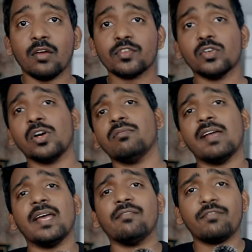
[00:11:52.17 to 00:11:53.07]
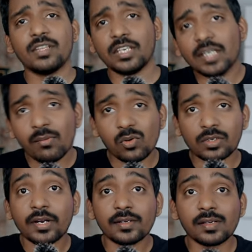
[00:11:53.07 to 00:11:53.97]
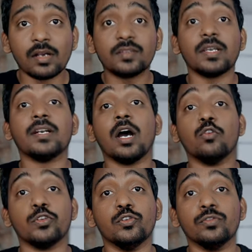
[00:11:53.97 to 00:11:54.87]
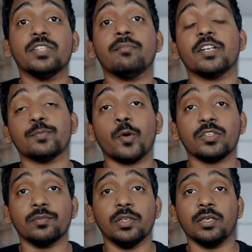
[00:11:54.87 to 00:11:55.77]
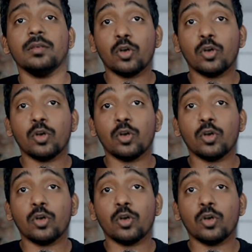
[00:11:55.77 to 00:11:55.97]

Now you know everything about credit cards and how to use them responsibly.